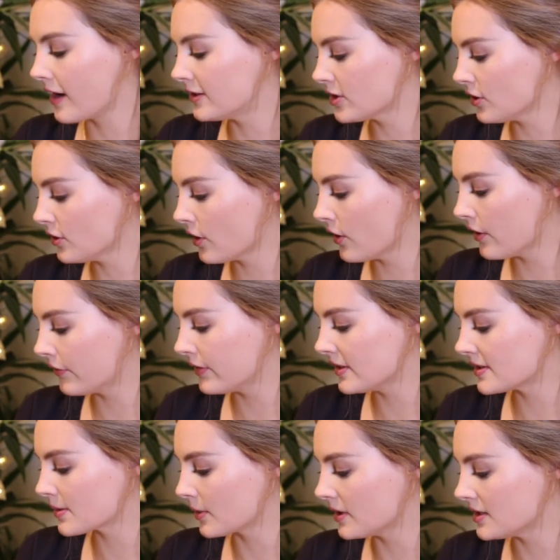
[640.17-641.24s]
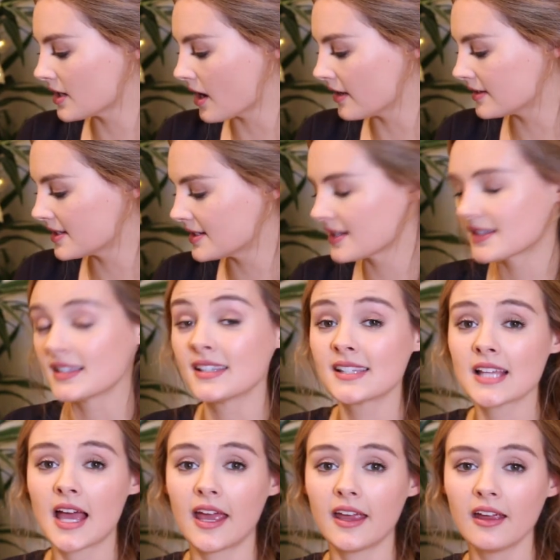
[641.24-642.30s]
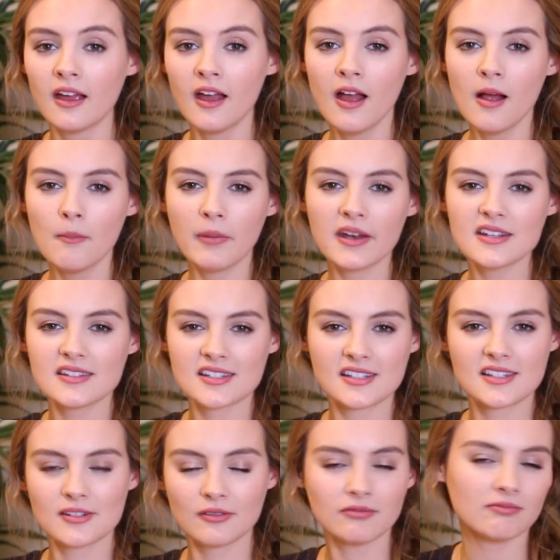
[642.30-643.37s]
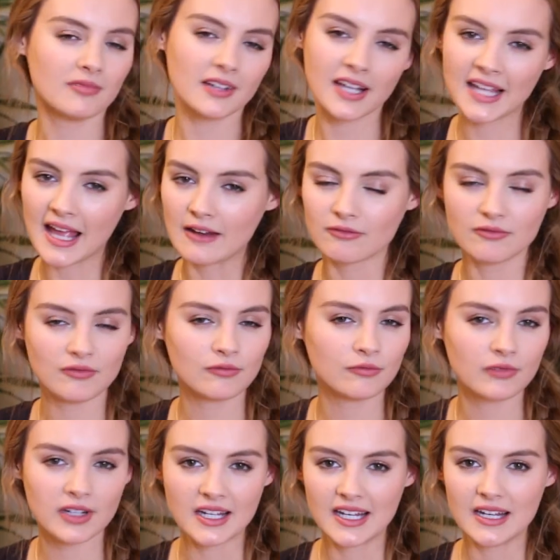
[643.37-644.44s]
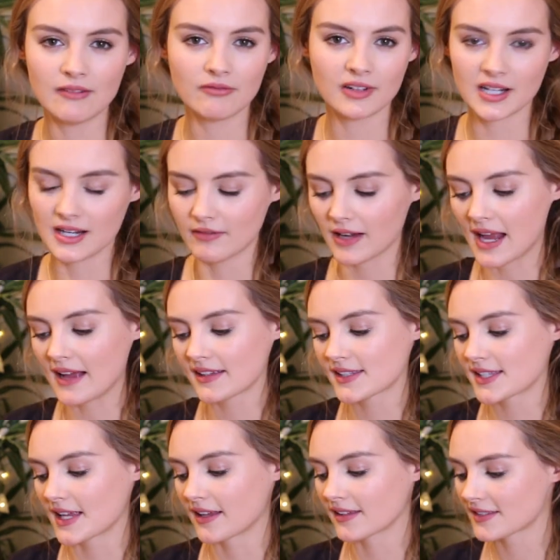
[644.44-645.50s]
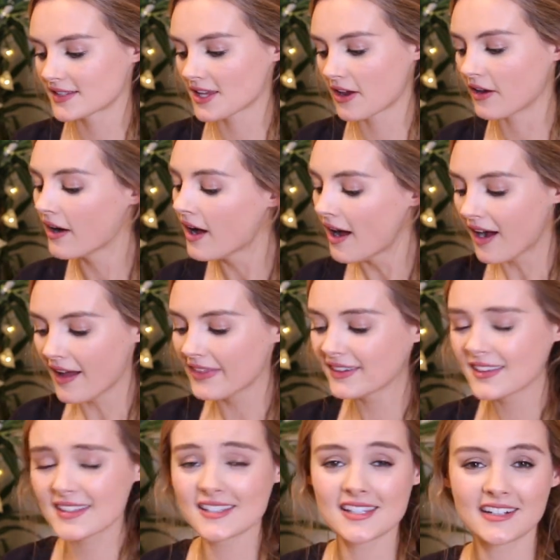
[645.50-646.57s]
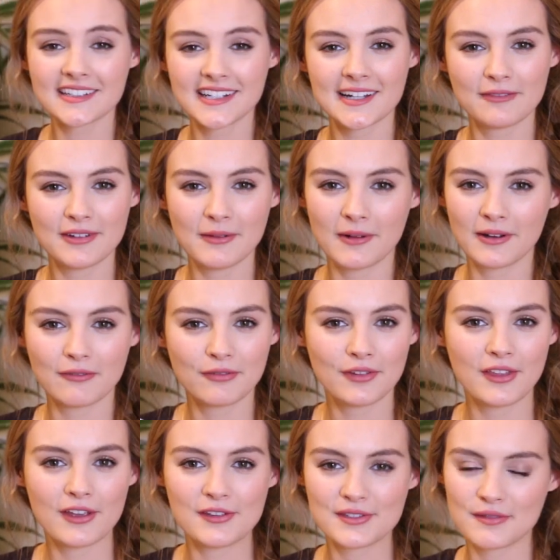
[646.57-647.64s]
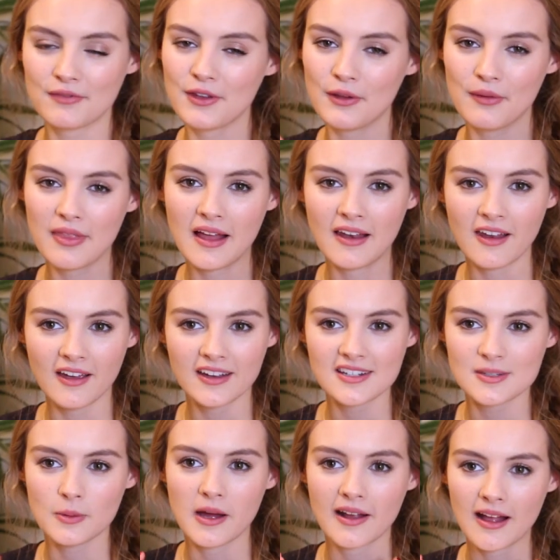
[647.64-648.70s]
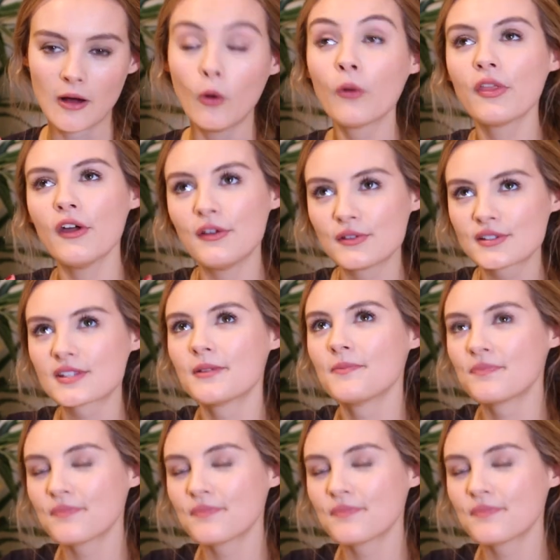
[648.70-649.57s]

I don't know if this one does, it doesn't say, but it's just, again, really, really relaxing. So I think that's such a lovely one for those of you that like to work out, or those